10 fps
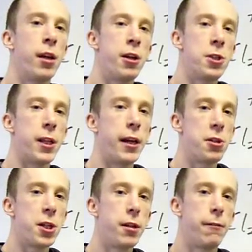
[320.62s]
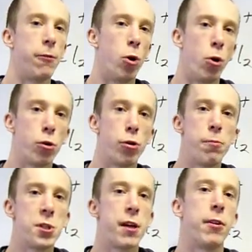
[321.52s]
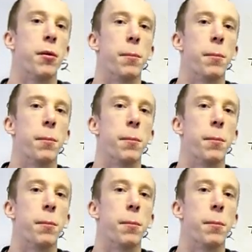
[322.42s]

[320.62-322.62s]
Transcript: So that is it for group 7.